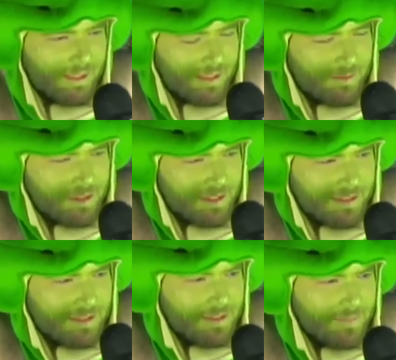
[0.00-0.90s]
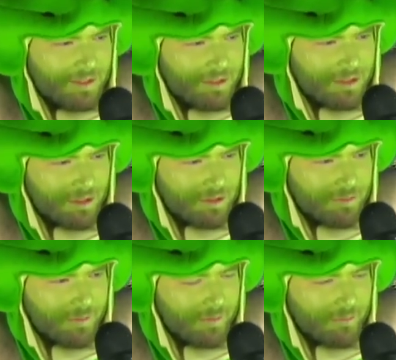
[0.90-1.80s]
then I was like, let me just start
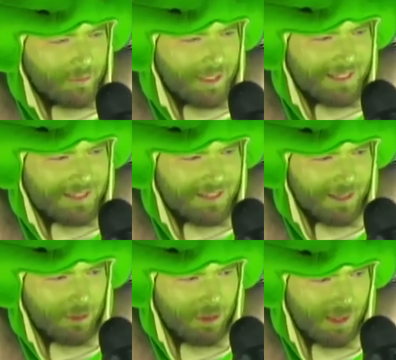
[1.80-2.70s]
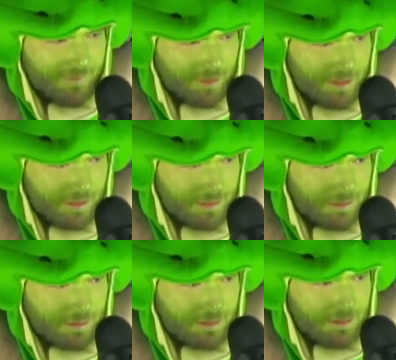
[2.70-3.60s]
doing one where I say everything,
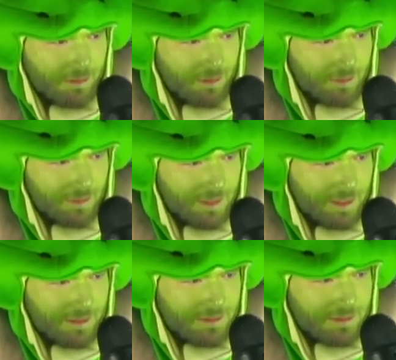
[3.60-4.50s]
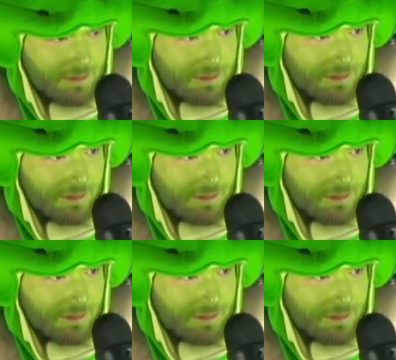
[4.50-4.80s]
all the things.